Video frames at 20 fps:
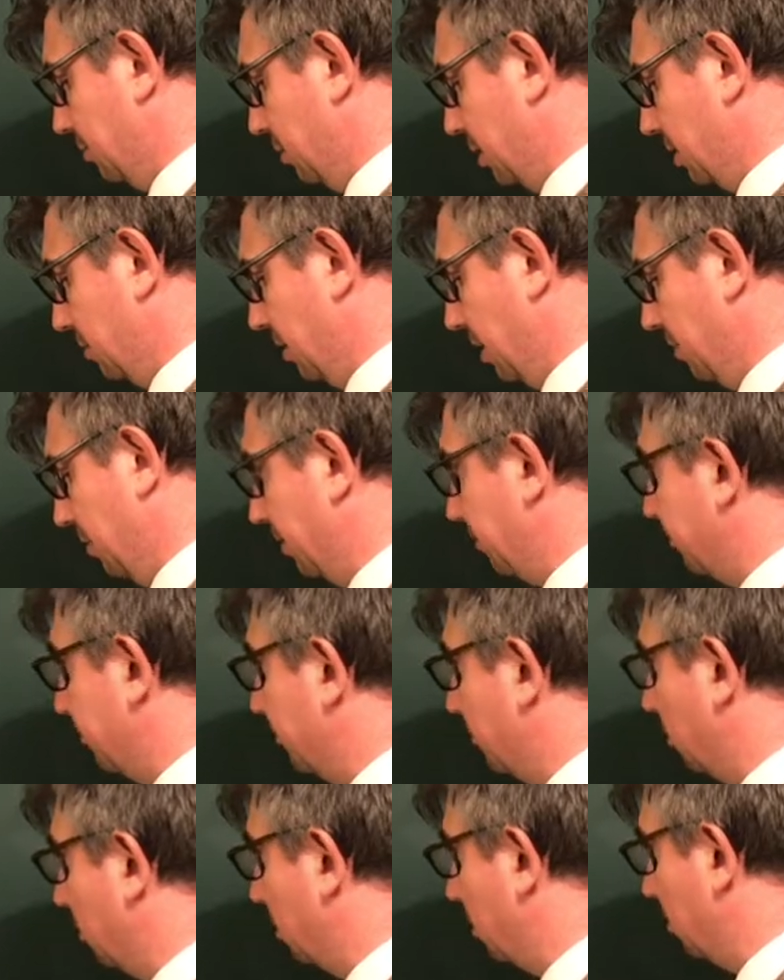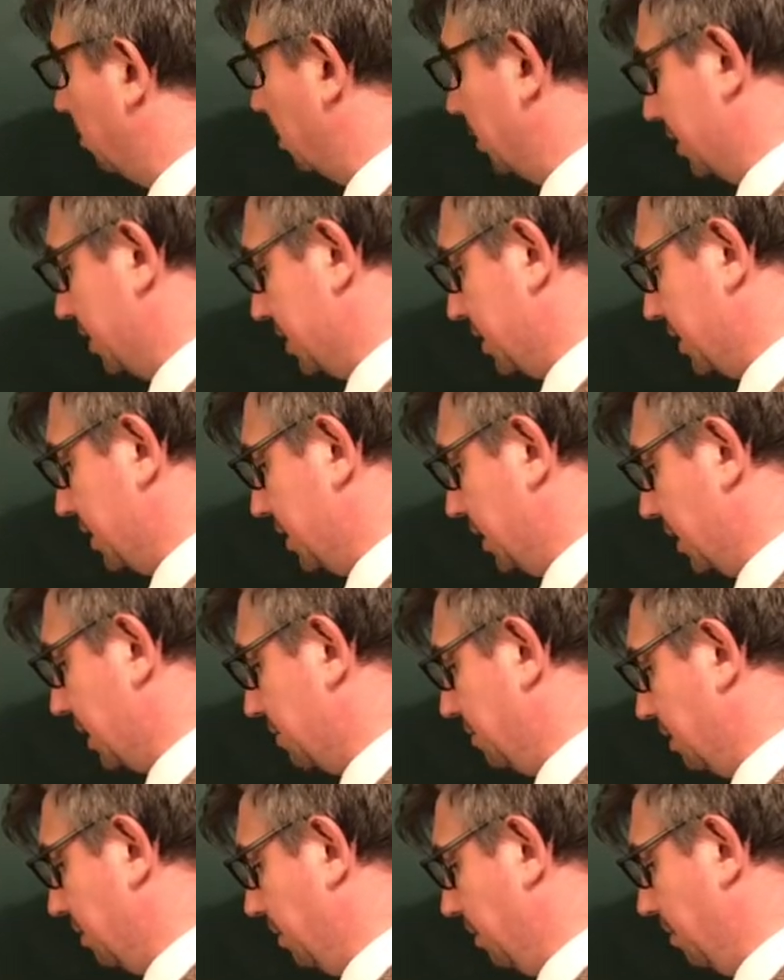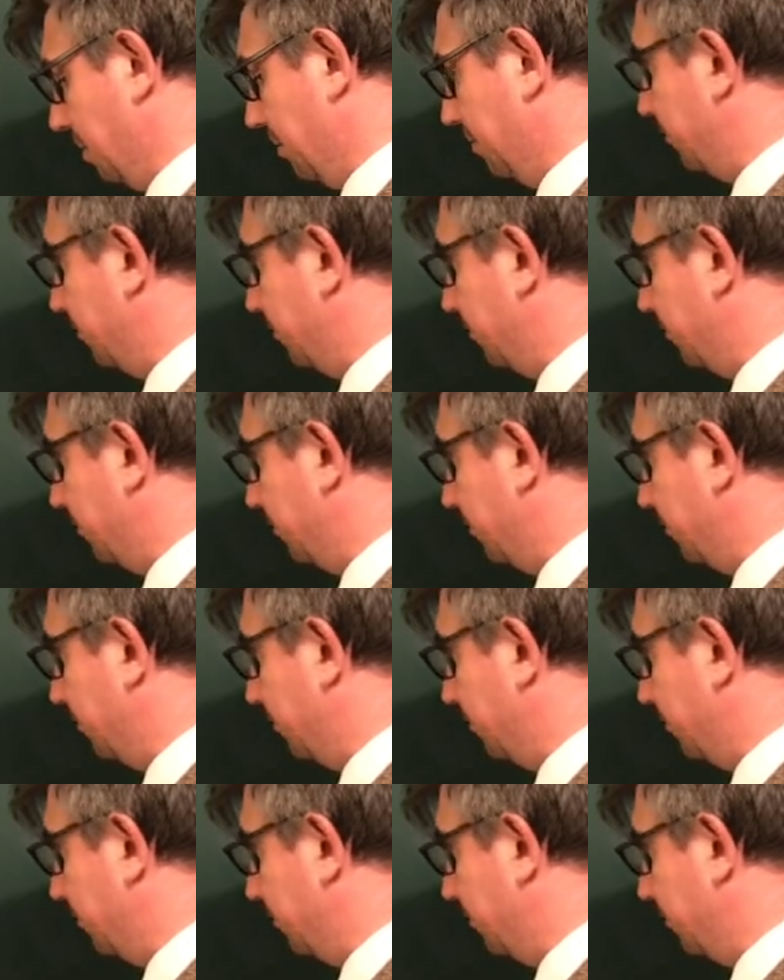multiplied by 4 plus 6 multiplied by